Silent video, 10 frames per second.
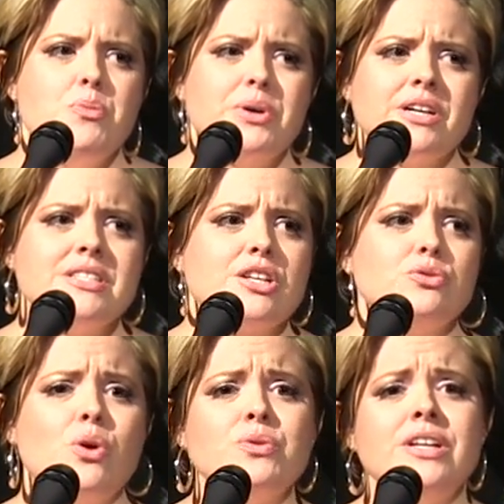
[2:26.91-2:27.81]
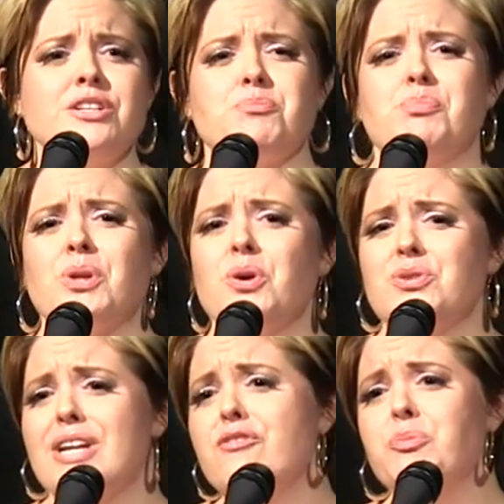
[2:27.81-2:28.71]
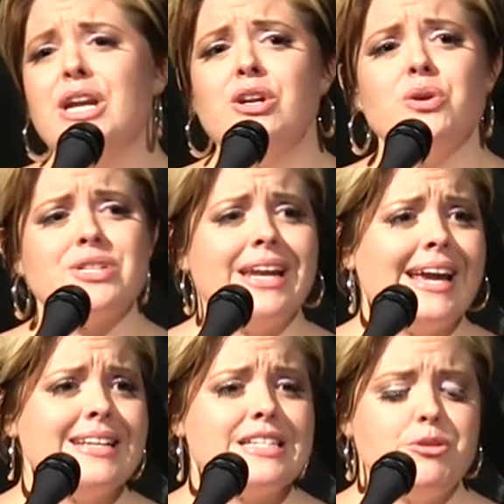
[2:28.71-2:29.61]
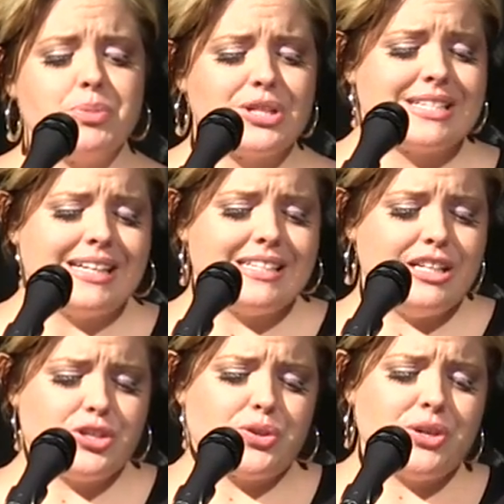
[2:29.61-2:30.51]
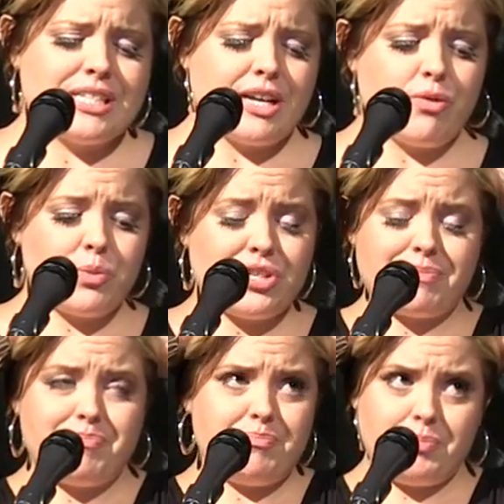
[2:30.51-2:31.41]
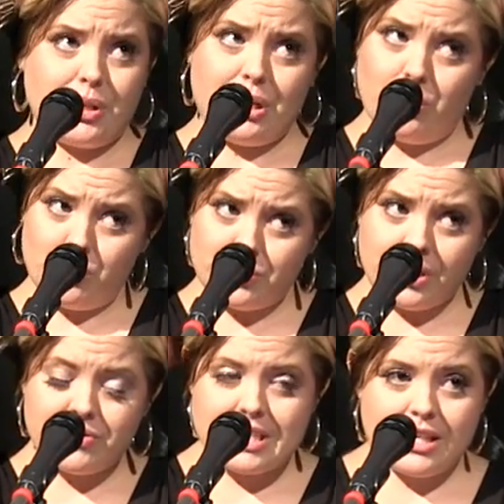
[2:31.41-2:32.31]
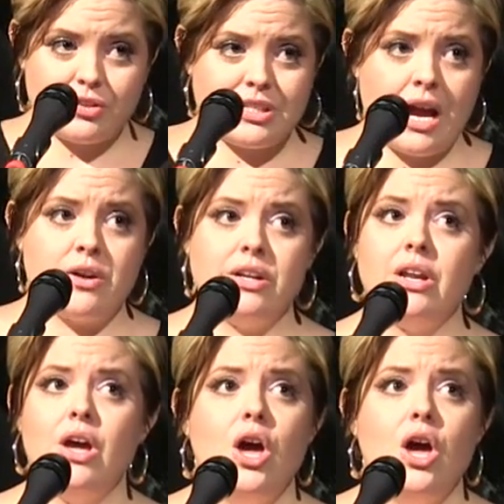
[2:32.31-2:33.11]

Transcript: Because loneliness blows, and everybody knows that 18 plus 19 is 37, which is plenty old enough to settle down, and,